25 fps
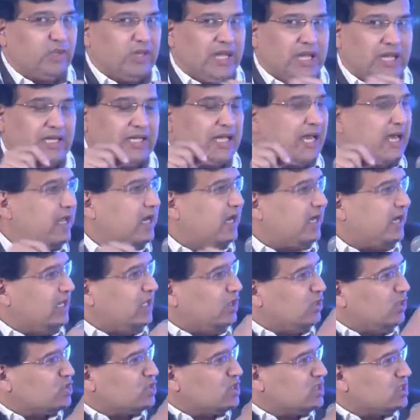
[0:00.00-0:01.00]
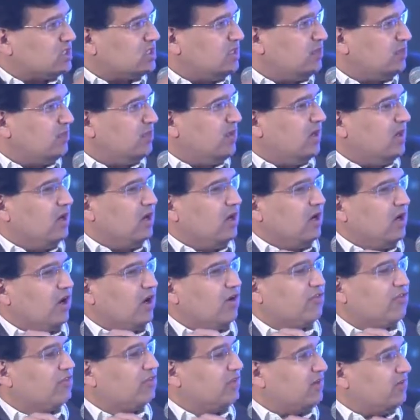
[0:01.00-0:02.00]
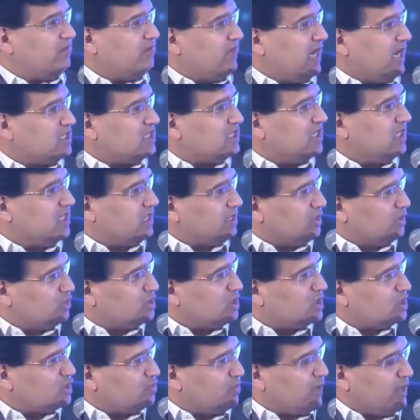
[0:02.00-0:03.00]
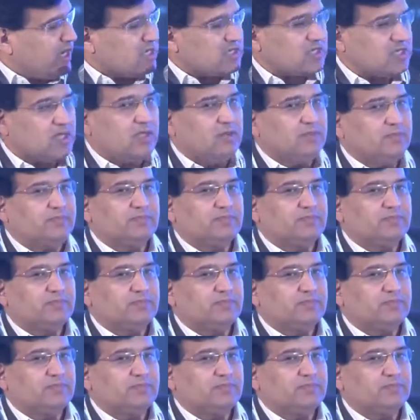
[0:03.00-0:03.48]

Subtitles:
the entire ecosystem of the financial inclusion space.